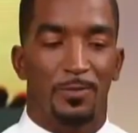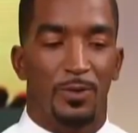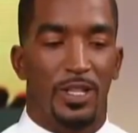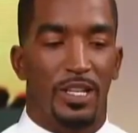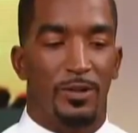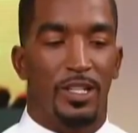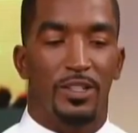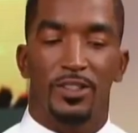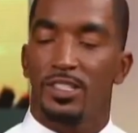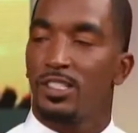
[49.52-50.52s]
We
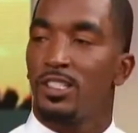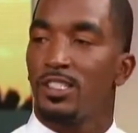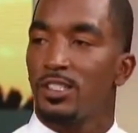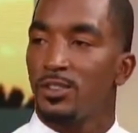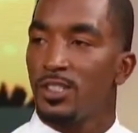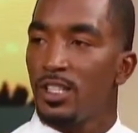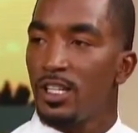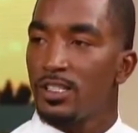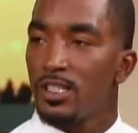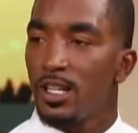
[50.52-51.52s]
agreed to disagree a
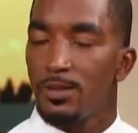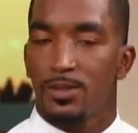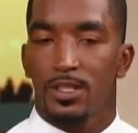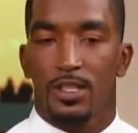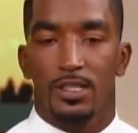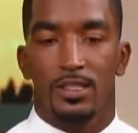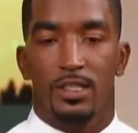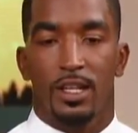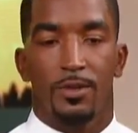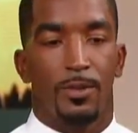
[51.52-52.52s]
lot of times, and that's
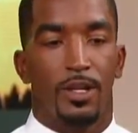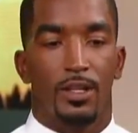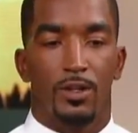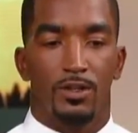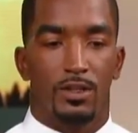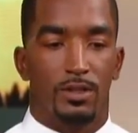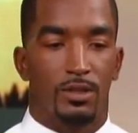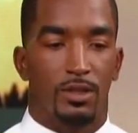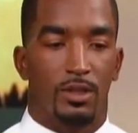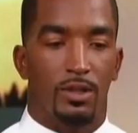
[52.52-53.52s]
everybody knows.
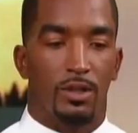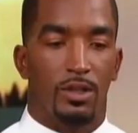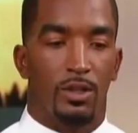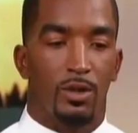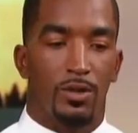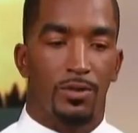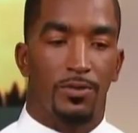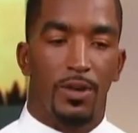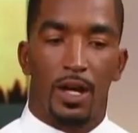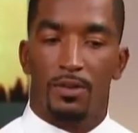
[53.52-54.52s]
In order for
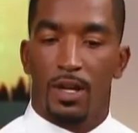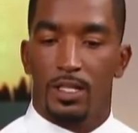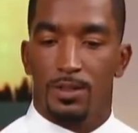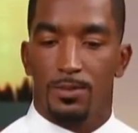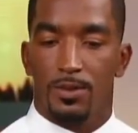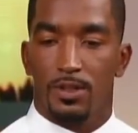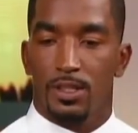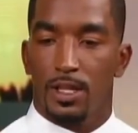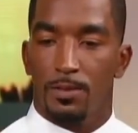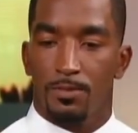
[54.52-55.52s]
five guys to be on the
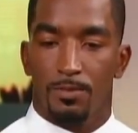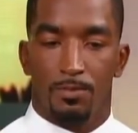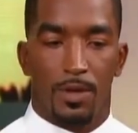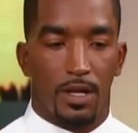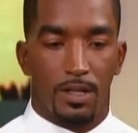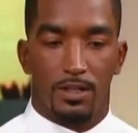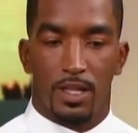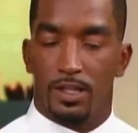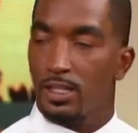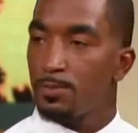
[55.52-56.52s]
same page
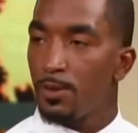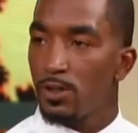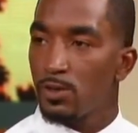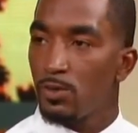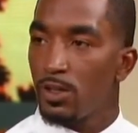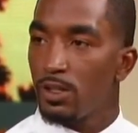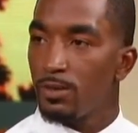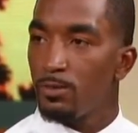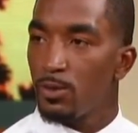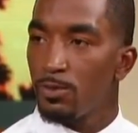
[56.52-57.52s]
like the Spurs were
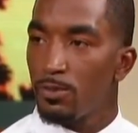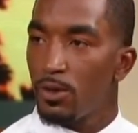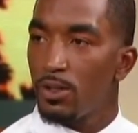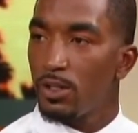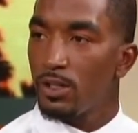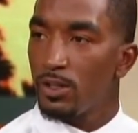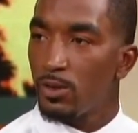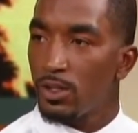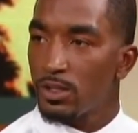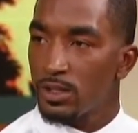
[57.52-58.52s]
and move the ball and
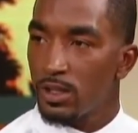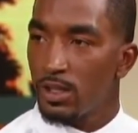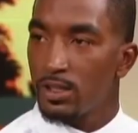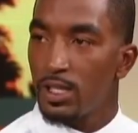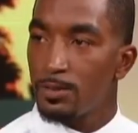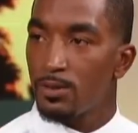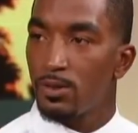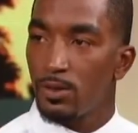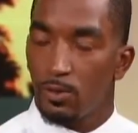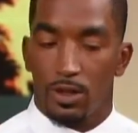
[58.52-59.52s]
do all the
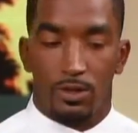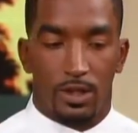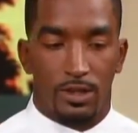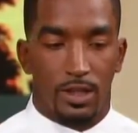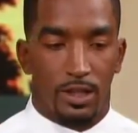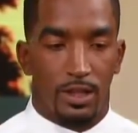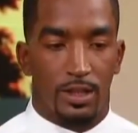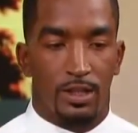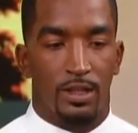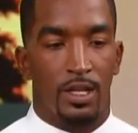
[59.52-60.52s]
exceptionally well things that they
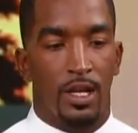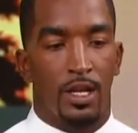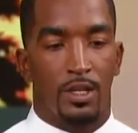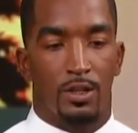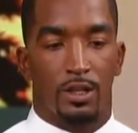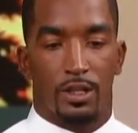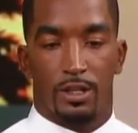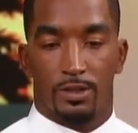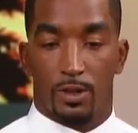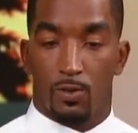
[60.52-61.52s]
did
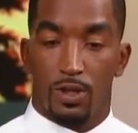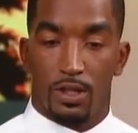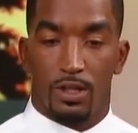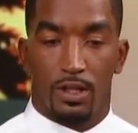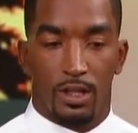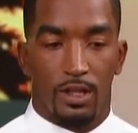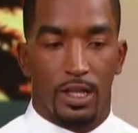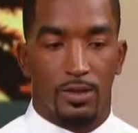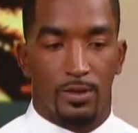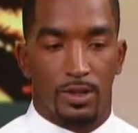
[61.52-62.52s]
to win,
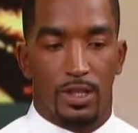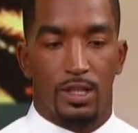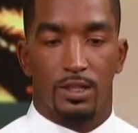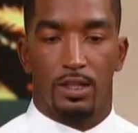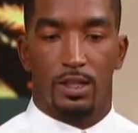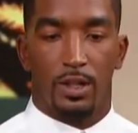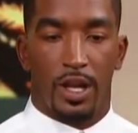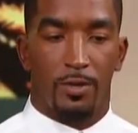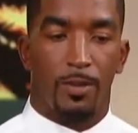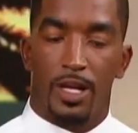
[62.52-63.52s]
that's what it takes. And
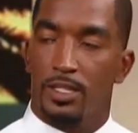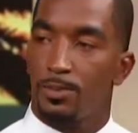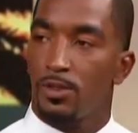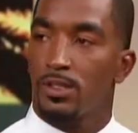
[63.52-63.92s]
everybody has to be on the